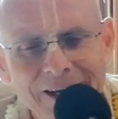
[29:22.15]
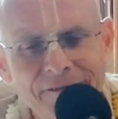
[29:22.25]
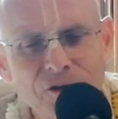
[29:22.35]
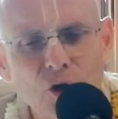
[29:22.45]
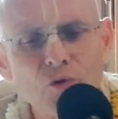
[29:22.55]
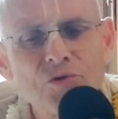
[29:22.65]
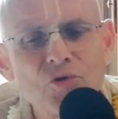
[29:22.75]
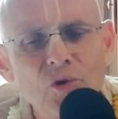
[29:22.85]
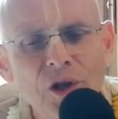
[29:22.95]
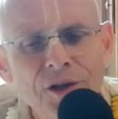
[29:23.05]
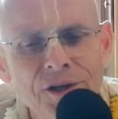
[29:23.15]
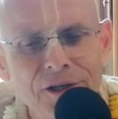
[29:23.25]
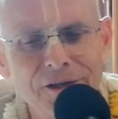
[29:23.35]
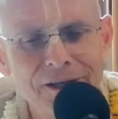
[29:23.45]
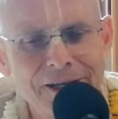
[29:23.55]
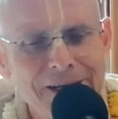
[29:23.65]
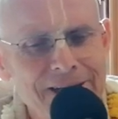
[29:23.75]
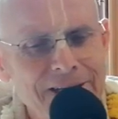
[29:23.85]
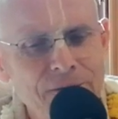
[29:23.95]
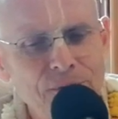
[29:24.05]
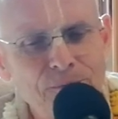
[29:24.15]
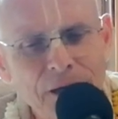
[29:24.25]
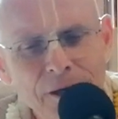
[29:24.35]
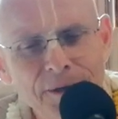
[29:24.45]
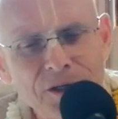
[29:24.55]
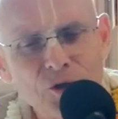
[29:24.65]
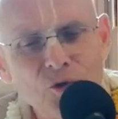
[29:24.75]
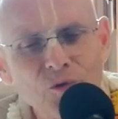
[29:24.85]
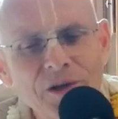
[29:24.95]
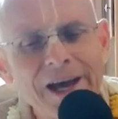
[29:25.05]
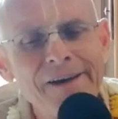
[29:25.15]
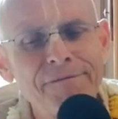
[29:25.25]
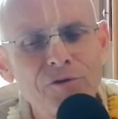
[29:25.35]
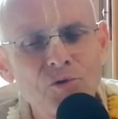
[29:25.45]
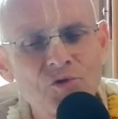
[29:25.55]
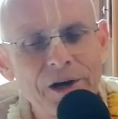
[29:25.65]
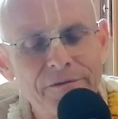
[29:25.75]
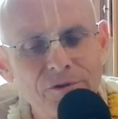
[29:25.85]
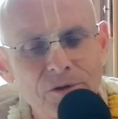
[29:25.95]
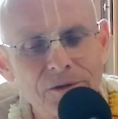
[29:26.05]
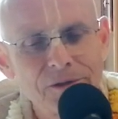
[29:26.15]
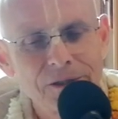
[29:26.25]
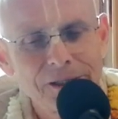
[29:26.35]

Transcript: I have to go to London. I said, but Prabhupada, you don't have to travel.